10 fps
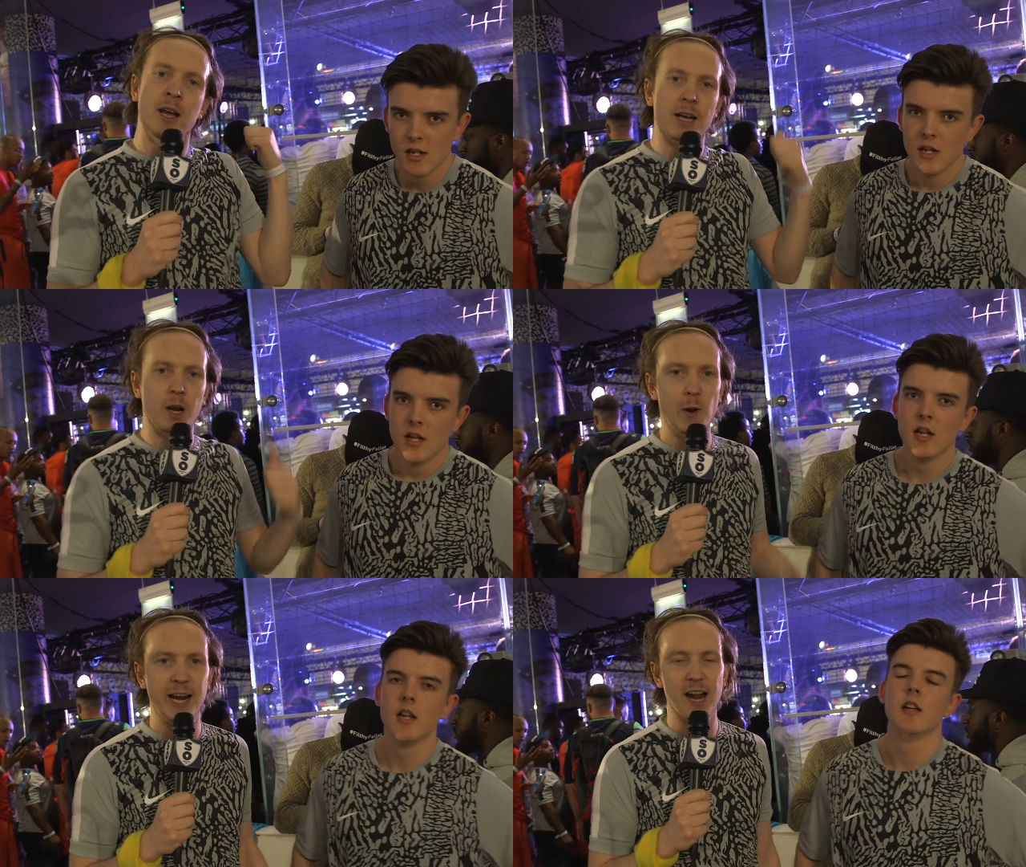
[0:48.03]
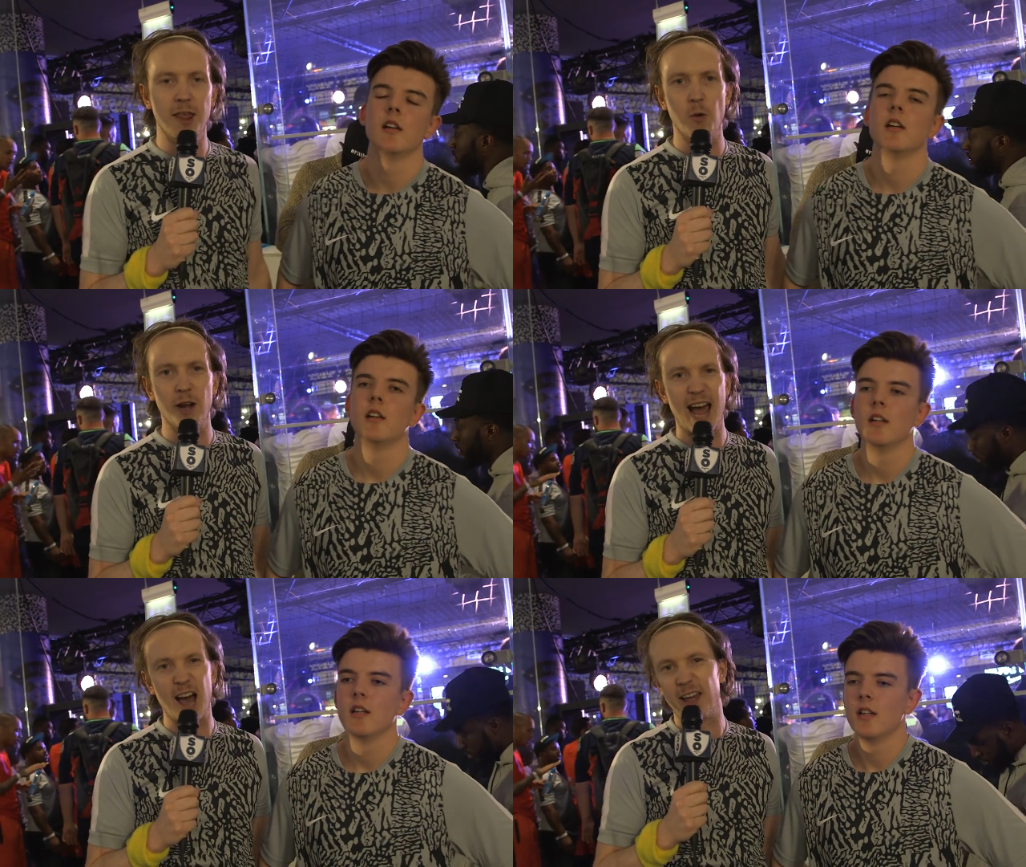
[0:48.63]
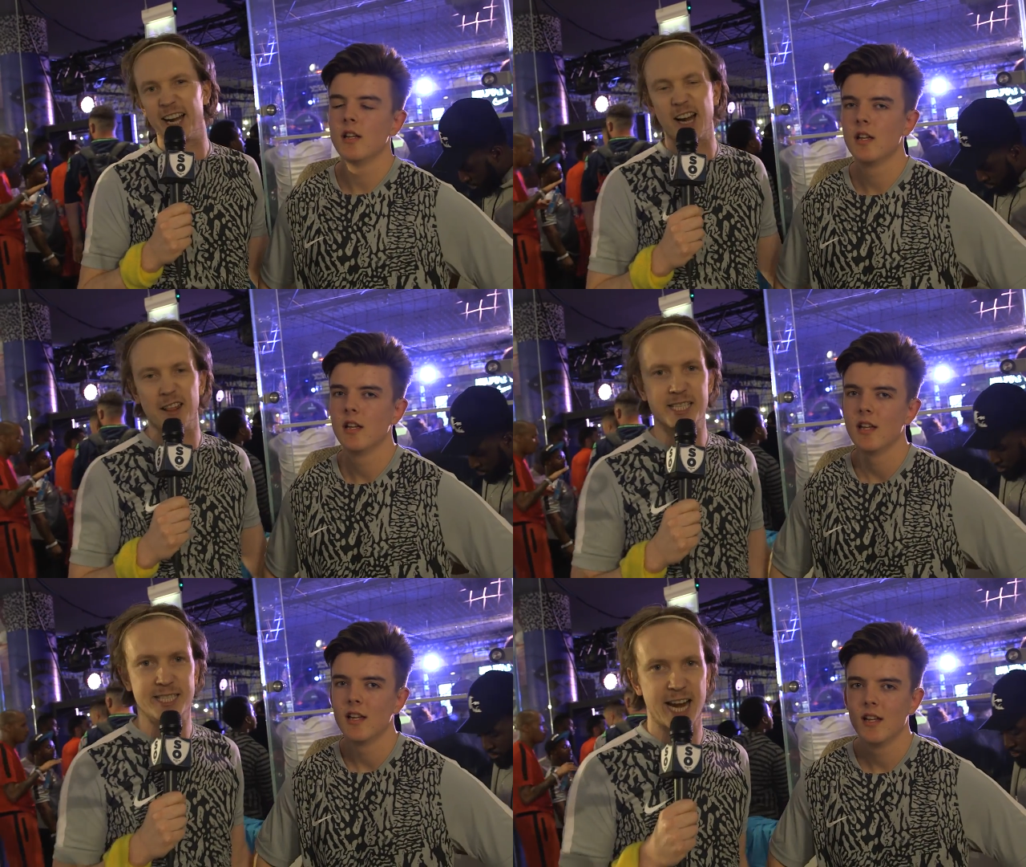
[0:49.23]
Speaker 1: Gonna win another one now, then
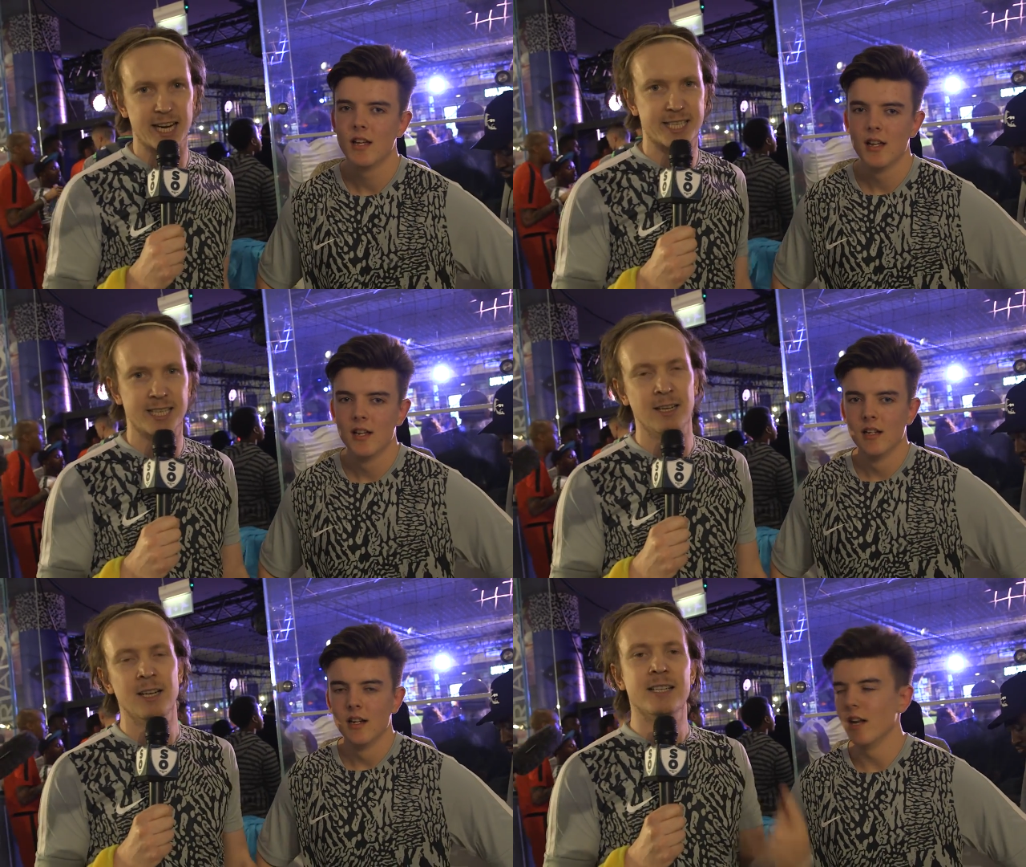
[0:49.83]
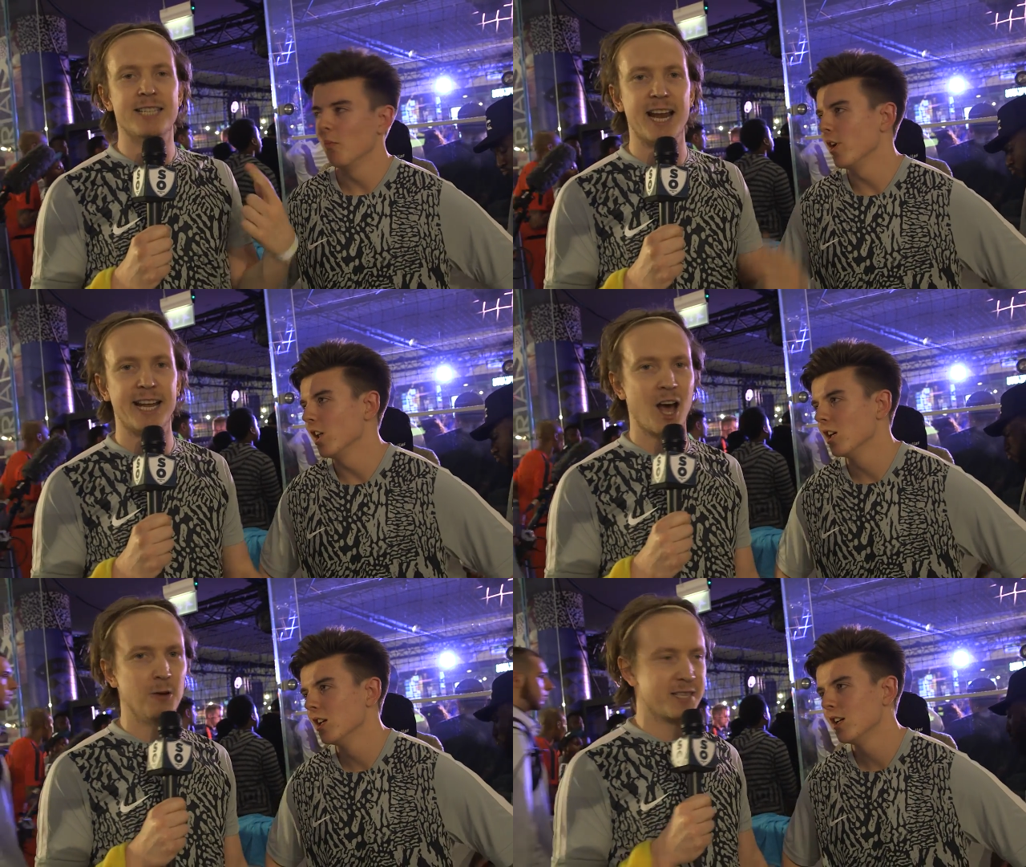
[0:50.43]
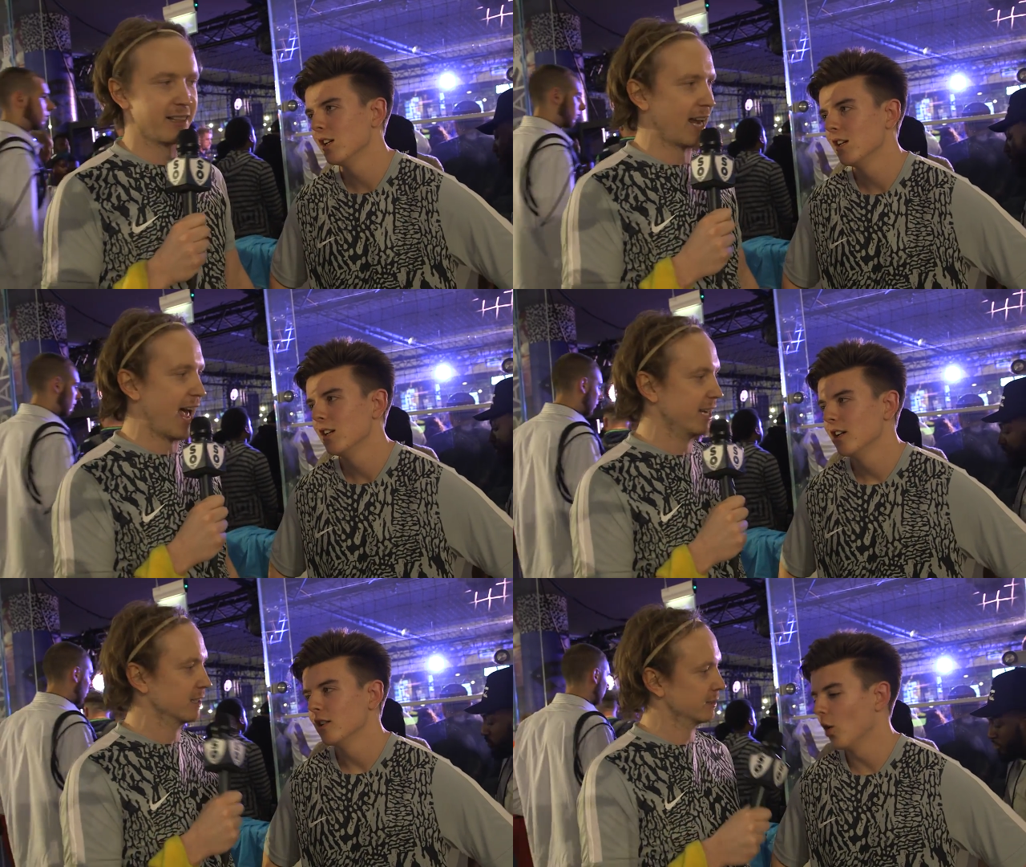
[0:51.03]
another 6. Take it home to the
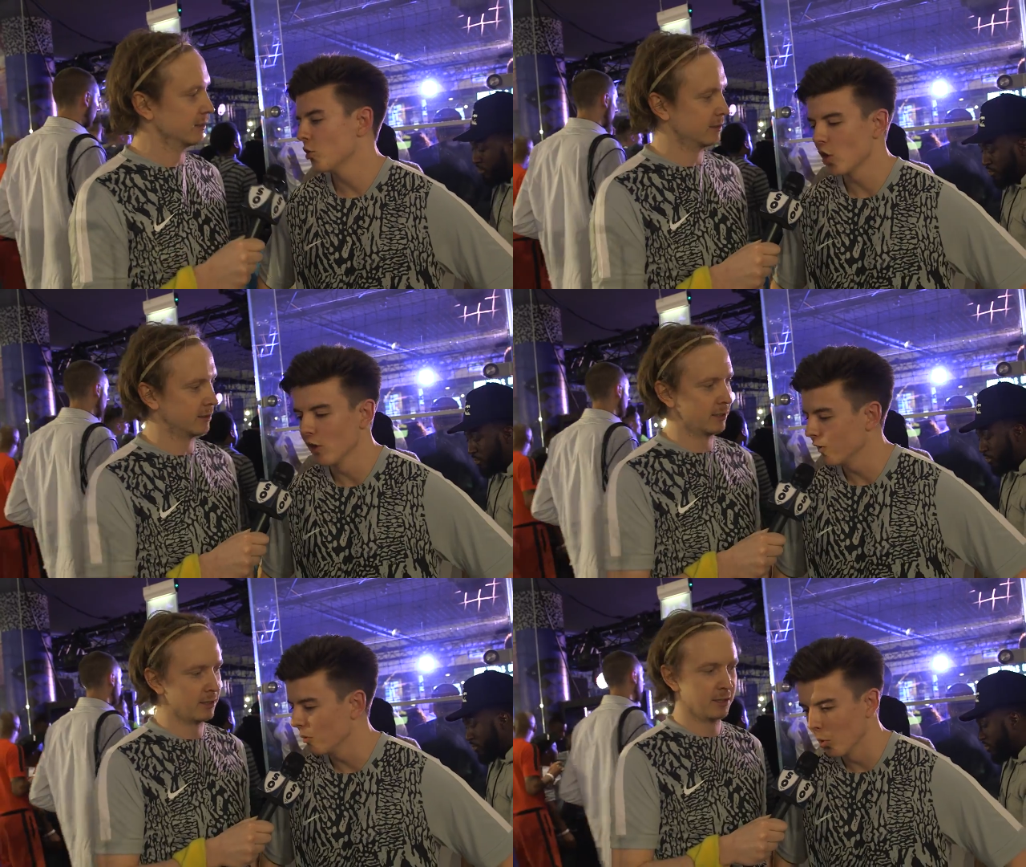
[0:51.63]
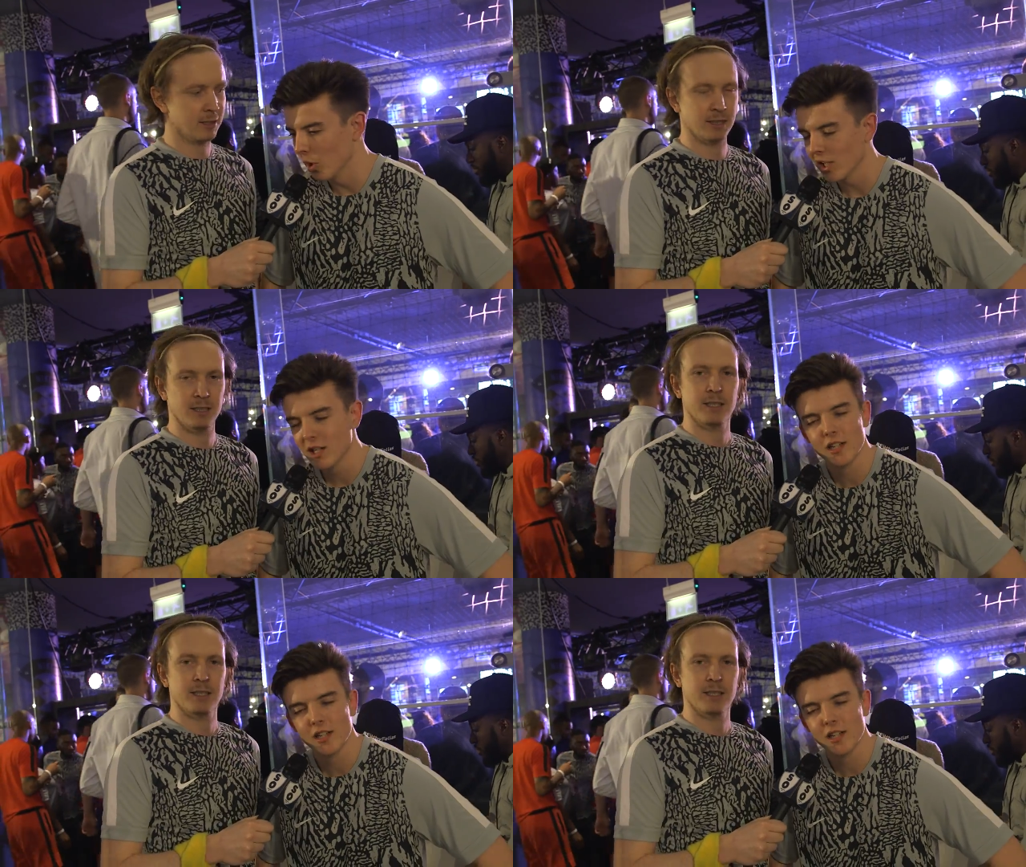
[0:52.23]
lane. Whole trophy, we won it.